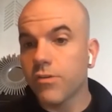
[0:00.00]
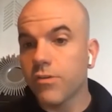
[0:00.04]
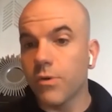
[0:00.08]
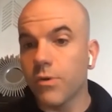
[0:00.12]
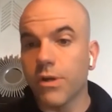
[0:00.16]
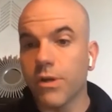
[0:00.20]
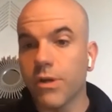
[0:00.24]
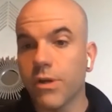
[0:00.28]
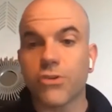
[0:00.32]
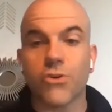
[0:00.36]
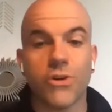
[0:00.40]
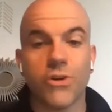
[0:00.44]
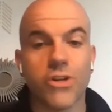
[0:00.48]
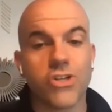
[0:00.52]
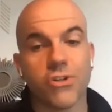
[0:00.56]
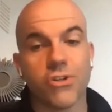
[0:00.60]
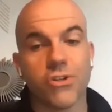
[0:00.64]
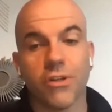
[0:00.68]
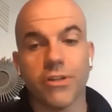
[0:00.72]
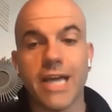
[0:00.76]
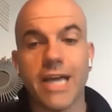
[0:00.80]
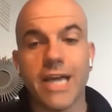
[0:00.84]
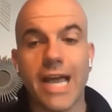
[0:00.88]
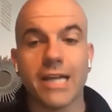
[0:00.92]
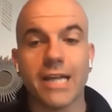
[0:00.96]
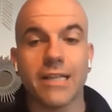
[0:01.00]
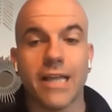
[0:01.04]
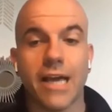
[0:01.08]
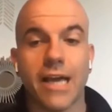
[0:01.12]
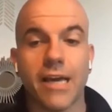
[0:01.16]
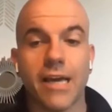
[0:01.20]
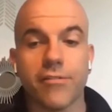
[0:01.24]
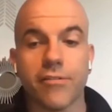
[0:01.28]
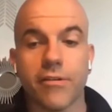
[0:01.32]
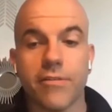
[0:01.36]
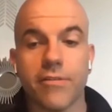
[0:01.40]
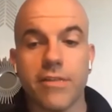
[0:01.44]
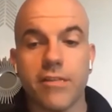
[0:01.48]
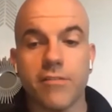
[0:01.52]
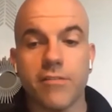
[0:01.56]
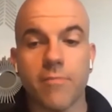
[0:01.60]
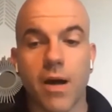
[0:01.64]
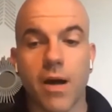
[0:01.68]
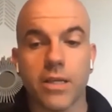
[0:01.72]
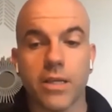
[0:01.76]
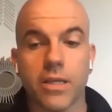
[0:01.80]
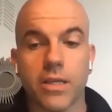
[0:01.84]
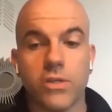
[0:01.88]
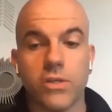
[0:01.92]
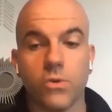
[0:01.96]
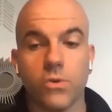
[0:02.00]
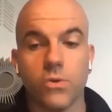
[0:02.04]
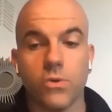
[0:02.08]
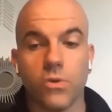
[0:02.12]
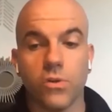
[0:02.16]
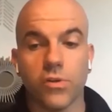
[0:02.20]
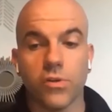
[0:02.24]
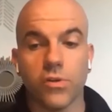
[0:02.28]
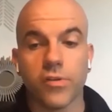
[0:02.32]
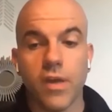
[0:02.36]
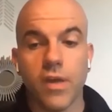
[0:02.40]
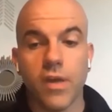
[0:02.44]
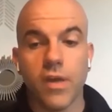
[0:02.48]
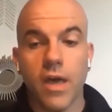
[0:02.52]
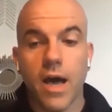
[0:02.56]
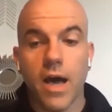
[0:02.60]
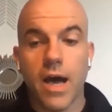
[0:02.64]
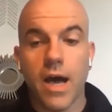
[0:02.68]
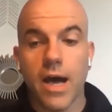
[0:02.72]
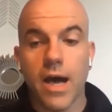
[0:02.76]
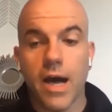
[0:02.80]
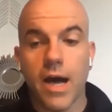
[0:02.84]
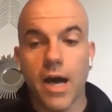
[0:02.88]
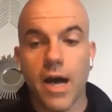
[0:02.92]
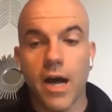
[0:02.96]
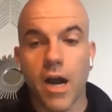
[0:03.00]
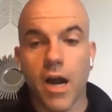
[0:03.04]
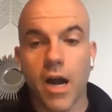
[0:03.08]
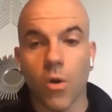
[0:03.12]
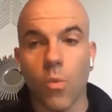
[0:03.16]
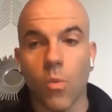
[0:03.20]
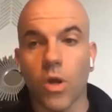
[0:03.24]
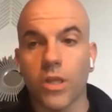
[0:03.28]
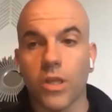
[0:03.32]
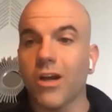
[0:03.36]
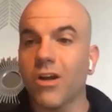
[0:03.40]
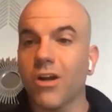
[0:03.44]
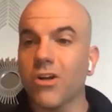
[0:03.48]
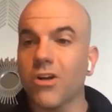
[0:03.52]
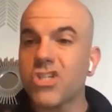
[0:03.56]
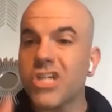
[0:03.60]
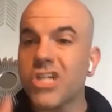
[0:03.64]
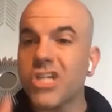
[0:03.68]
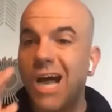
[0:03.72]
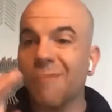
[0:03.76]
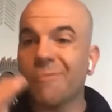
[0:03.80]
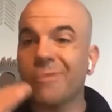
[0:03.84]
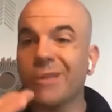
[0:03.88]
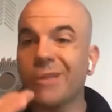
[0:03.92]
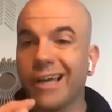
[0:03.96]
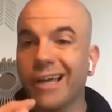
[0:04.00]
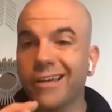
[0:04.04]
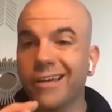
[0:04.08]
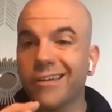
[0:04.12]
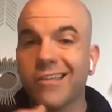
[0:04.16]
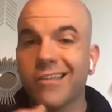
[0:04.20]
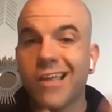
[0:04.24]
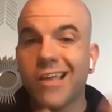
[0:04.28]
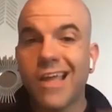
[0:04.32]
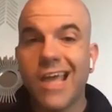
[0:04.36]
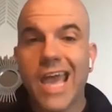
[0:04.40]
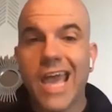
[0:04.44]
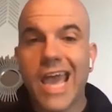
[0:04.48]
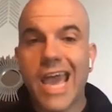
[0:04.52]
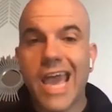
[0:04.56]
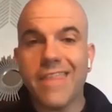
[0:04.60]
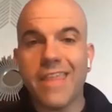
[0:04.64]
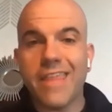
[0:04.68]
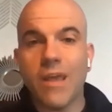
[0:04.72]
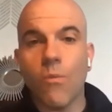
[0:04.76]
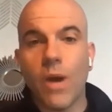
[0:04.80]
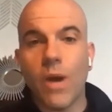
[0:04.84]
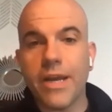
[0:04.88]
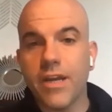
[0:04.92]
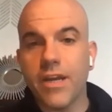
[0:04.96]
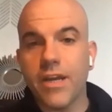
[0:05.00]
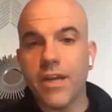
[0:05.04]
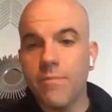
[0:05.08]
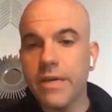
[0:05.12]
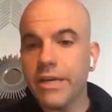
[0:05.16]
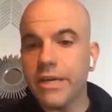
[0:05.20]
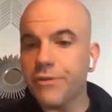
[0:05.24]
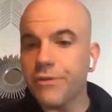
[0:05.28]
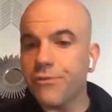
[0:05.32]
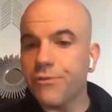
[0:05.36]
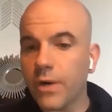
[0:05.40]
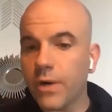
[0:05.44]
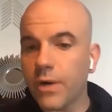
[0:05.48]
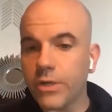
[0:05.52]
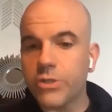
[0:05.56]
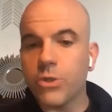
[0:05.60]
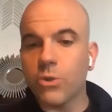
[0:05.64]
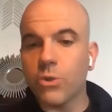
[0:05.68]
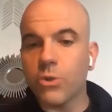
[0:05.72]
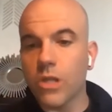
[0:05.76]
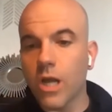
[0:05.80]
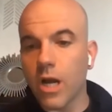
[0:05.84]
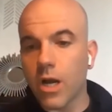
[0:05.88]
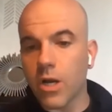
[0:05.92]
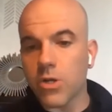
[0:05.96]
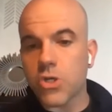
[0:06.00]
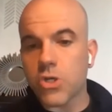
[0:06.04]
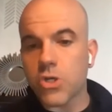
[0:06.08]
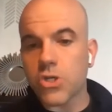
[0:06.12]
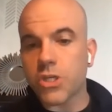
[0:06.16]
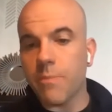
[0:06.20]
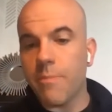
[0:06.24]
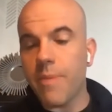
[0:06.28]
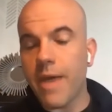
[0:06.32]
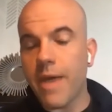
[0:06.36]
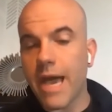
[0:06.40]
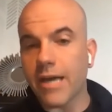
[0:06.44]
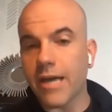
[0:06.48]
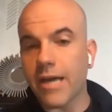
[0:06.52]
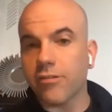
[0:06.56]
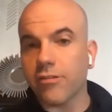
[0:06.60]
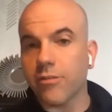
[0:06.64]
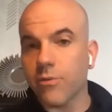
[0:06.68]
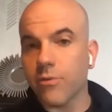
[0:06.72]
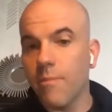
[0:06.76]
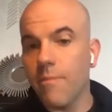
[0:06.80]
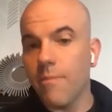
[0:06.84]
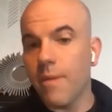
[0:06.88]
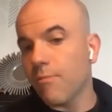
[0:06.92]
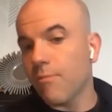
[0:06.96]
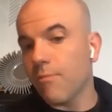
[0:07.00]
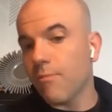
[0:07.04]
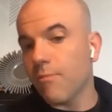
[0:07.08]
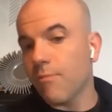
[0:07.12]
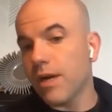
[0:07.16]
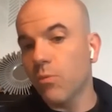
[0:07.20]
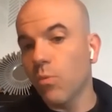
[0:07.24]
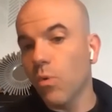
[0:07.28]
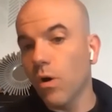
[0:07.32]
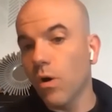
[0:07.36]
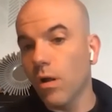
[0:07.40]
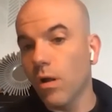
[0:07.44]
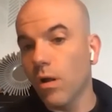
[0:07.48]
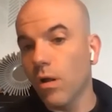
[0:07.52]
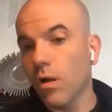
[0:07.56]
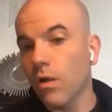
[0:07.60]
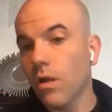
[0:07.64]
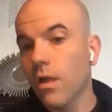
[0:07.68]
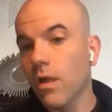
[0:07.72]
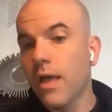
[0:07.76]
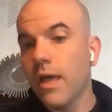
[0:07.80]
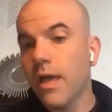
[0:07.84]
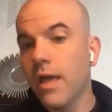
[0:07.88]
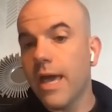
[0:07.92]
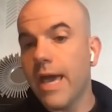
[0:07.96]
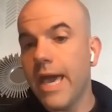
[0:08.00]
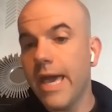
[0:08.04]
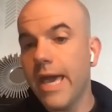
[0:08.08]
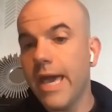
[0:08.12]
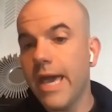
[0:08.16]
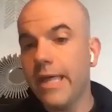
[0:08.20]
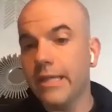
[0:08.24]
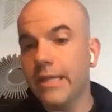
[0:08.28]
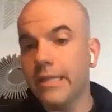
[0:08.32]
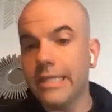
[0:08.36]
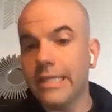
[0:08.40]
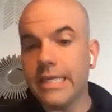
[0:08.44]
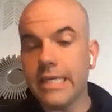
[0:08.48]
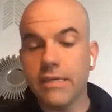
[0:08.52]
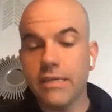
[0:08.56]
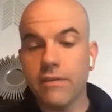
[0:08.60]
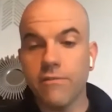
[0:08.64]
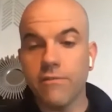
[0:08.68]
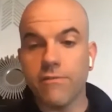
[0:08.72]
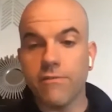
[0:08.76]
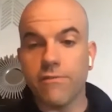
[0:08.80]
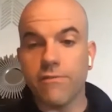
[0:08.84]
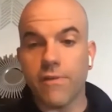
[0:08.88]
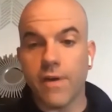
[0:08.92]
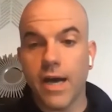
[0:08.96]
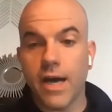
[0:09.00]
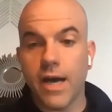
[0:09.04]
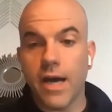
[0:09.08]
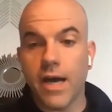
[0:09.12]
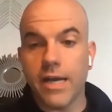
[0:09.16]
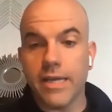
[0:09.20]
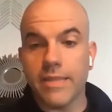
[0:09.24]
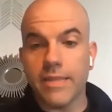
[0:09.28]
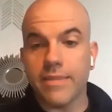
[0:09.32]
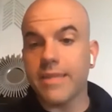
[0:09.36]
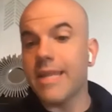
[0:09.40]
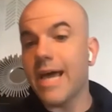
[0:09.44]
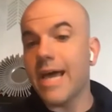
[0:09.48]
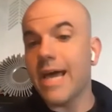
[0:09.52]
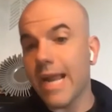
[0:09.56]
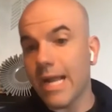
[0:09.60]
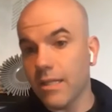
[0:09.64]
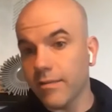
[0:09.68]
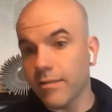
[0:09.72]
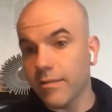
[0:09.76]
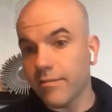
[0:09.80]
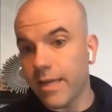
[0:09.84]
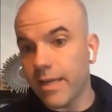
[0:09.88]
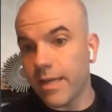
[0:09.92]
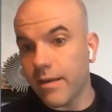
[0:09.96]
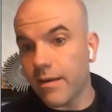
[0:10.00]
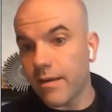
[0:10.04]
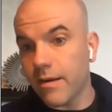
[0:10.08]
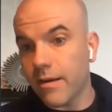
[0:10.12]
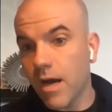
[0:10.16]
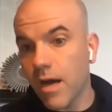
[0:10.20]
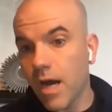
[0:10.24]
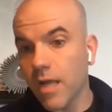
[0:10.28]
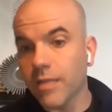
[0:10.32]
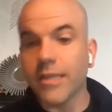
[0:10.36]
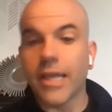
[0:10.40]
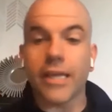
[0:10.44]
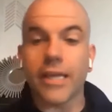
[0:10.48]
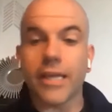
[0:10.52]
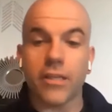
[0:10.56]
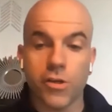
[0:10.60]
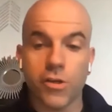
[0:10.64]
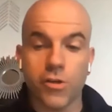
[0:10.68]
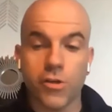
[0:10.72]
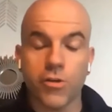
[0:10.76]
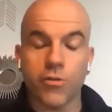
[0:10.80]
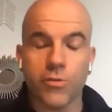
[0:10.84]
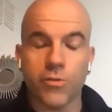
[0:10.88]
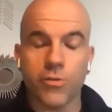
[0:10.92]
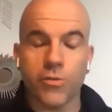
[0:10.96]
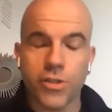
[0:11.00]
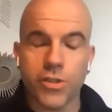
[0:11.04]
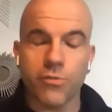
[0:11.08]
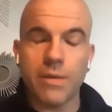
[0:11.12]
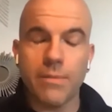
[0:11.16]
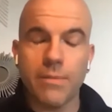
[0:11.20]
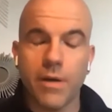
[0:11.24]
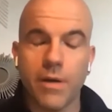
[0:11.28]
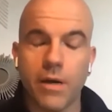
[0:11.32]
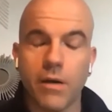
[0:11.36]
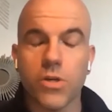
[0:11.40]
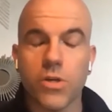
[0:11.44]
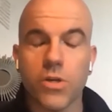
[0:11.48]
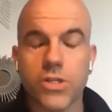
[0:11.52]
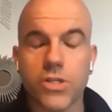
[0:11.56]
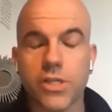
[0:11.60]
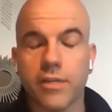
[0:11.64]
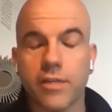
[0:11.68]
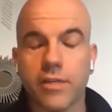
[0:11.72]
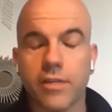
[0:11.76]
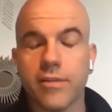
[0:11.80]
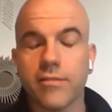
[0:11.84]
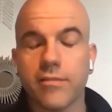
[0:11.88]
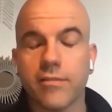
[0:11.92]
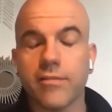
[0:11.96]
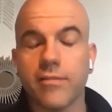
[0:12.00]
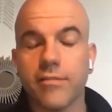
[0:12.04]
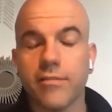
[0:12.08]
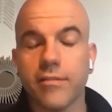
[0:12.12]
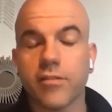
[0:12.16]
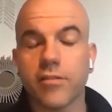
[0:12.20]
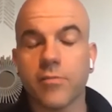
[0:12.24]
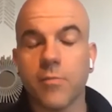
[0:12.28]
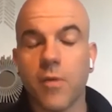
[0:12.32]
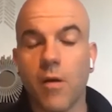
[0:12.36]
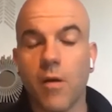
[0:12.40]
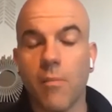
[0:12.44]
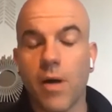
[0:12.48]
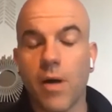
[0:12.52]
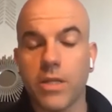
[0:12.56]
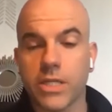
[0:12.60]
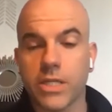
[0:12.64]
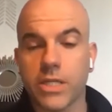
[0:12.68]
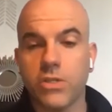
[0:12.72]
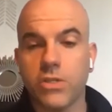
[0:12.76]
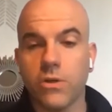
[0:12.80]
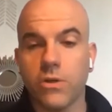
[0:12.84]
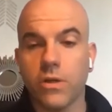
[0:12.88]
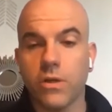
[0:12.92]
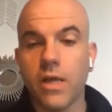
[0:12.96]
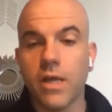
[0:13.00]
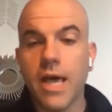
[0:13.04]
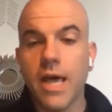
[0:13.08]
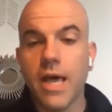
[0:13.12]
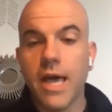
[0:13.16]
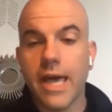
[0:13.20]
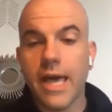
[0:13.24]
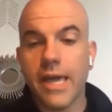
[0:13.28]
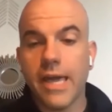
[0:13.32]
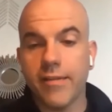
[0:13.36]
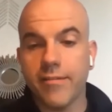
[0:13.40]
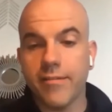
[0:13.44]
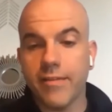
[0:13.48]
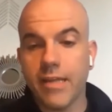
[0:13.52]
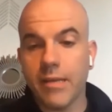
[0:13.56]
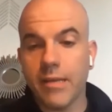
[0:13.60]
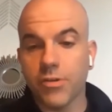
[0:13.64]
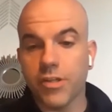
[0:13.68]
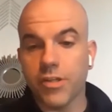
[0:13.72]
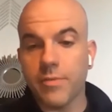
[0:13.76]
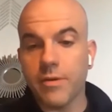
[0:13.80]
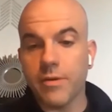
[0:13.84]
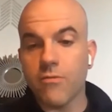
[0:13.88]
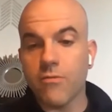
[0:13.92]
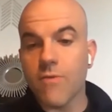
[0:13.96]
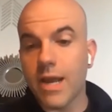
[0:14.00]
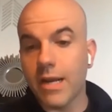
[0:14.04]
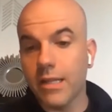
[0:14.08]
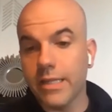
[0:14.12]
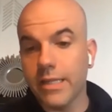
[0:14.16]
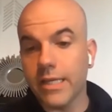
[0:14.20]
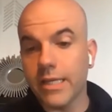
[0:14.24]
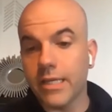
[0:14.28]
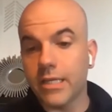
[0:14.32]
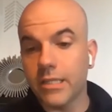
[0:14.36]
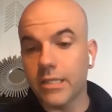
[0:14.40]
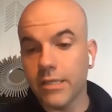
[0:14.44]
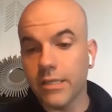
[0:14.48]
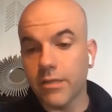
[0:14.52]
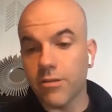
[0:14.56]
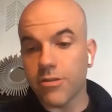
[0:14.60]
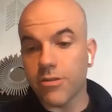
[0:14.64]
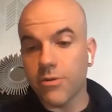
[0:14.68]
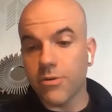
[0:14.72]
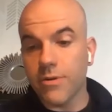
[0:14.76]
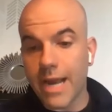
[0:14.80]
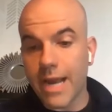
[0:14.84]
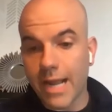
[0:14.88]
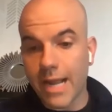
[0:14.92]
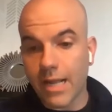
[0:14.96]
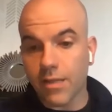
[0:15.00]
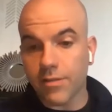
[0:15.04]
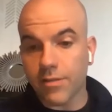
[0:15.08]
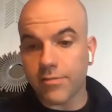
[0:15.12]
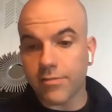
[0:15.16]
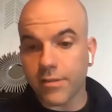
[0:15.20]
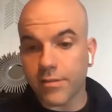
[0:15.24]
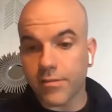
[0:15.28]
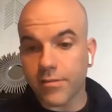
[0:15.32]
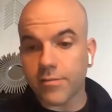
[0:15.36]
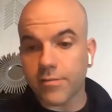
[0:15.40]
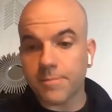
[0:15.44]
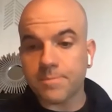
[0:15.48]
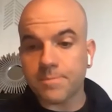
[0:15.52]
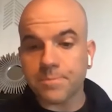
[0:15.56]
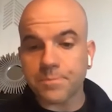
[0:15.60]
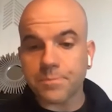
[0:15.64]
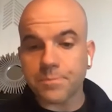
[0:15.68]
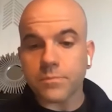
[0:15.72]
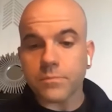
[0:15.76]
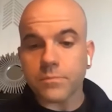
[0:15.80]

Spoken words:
So in a traditional dialyzer, these molecules are one large complex, and they wind up being far too large to pass through a membrane wall and leave in the dialysate, unlike urema, which exists as a small molecule and is able to be readily cleared through dialysis.